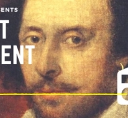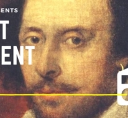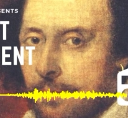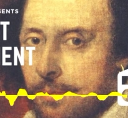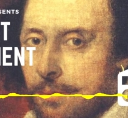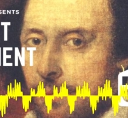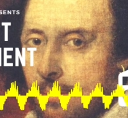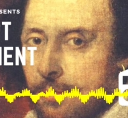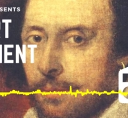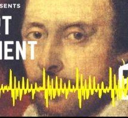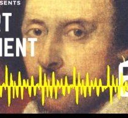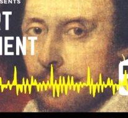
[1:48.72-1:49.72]
To
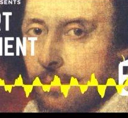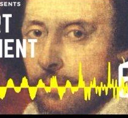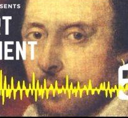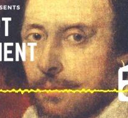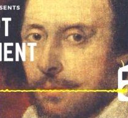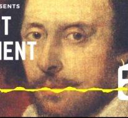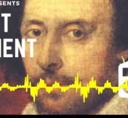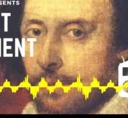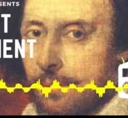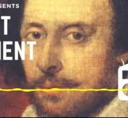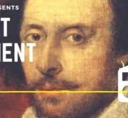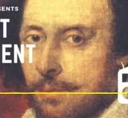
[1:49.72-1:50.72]
be or not to
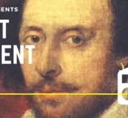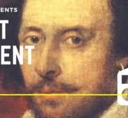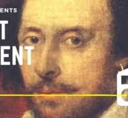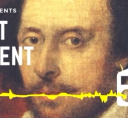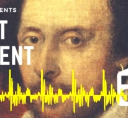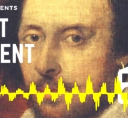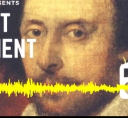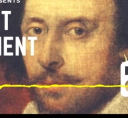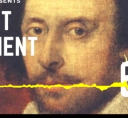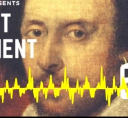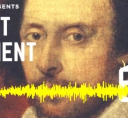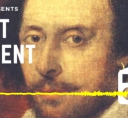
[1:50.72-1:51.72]
be, that is
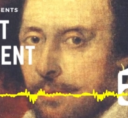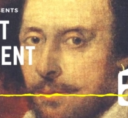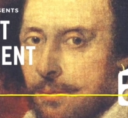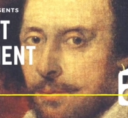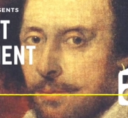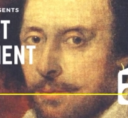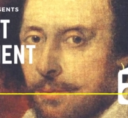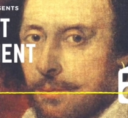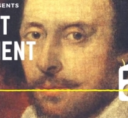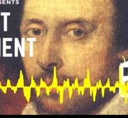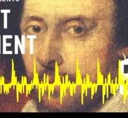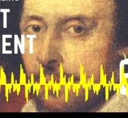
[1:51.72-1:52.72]
the question.
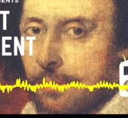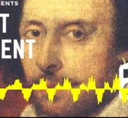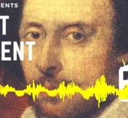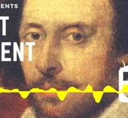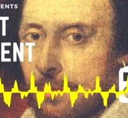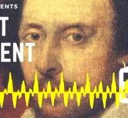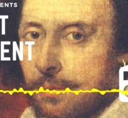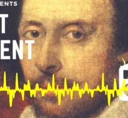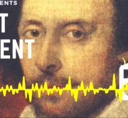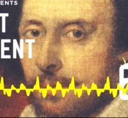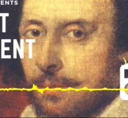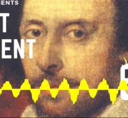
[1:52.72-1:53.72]
Whether it is
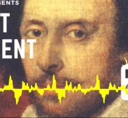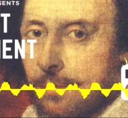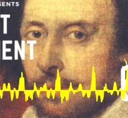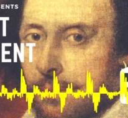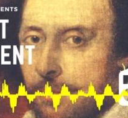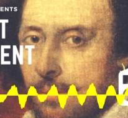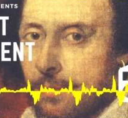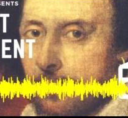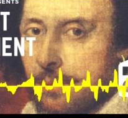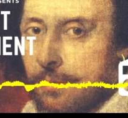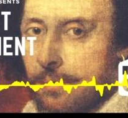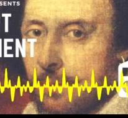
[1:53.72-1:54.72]
nobler in the mind
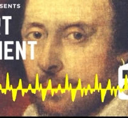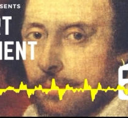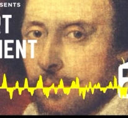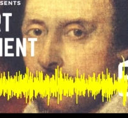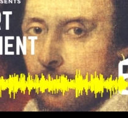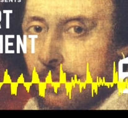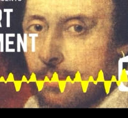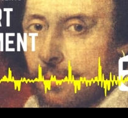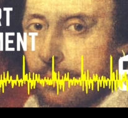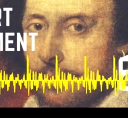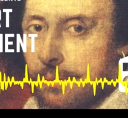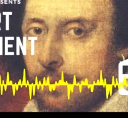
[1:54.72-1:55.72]
to suffer the
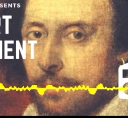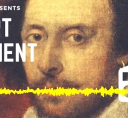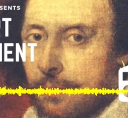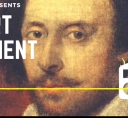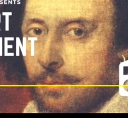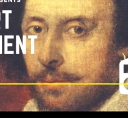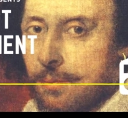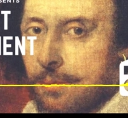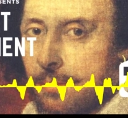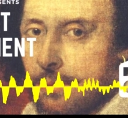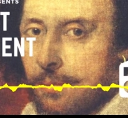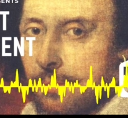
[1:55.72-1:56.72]
slings and arrows
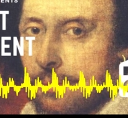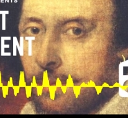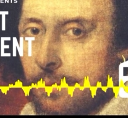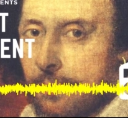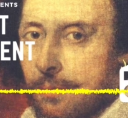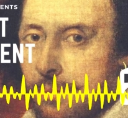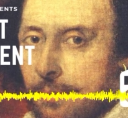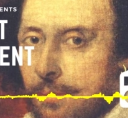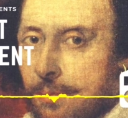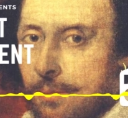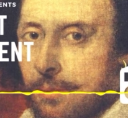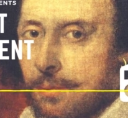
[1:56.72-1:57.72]
of outrageous
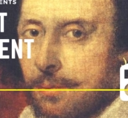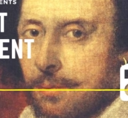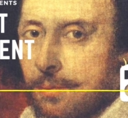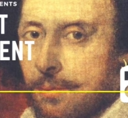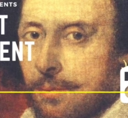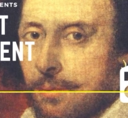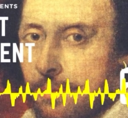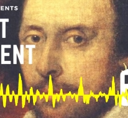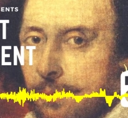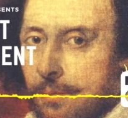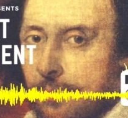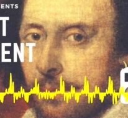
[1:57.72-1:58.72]
fortune,
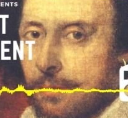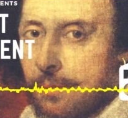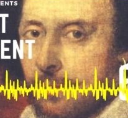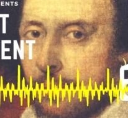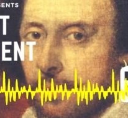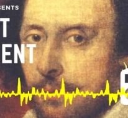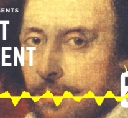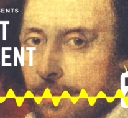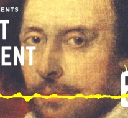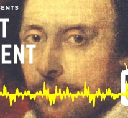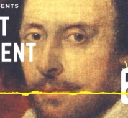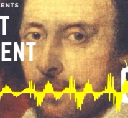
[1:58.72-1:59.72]
or to take
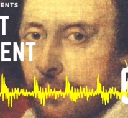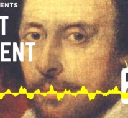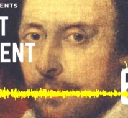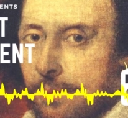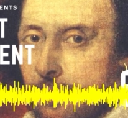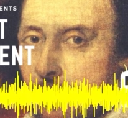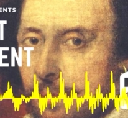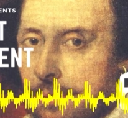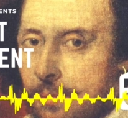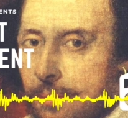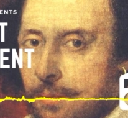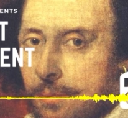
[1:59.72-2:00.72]
arms against a
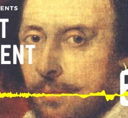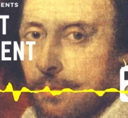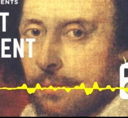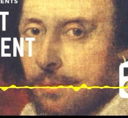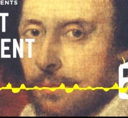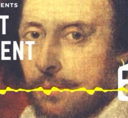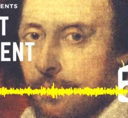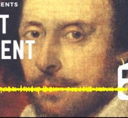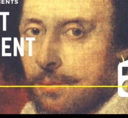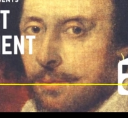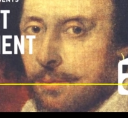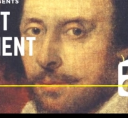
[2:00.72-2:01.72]
sea of
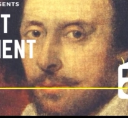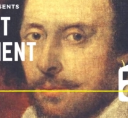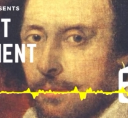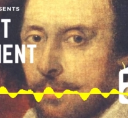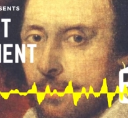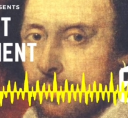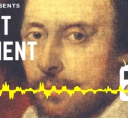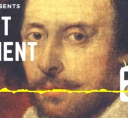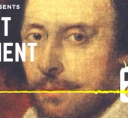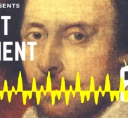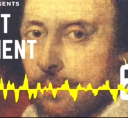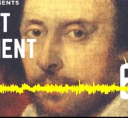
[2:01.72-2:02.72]
troubles and boy
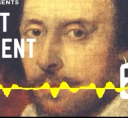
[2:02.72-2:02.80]
oppose